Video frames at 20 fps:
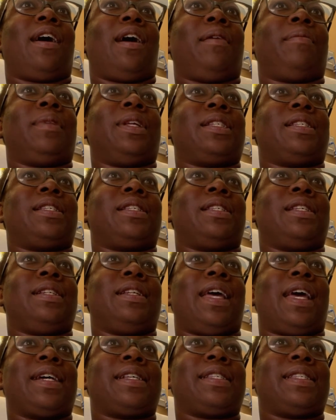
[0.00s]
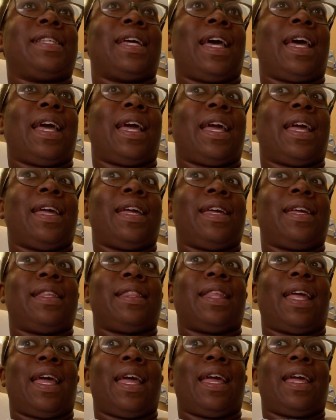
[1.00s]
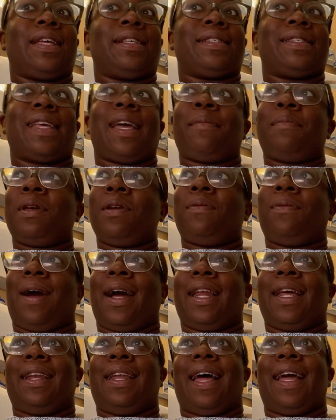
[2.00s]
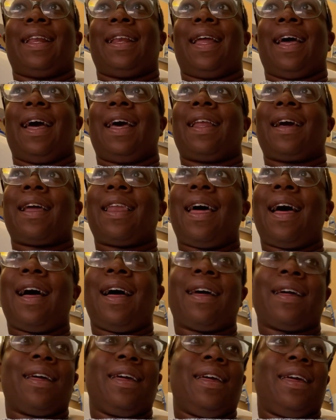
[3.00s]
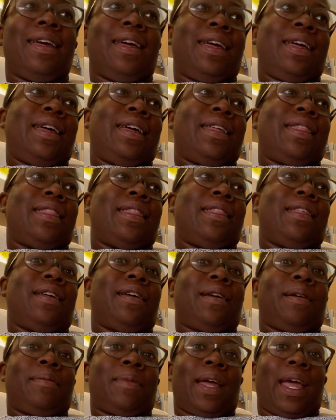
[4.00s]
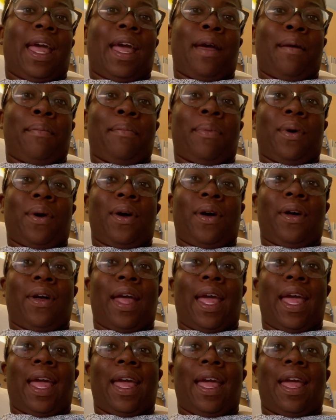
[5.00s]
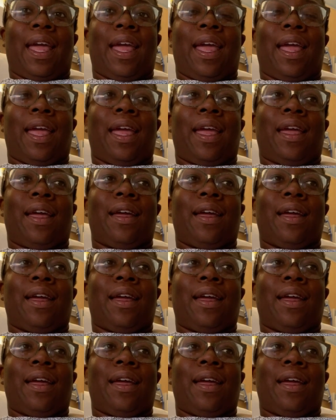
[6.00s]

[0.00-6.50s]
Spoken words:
this is the next day. They set me right at like 9 o'clock. They had brought a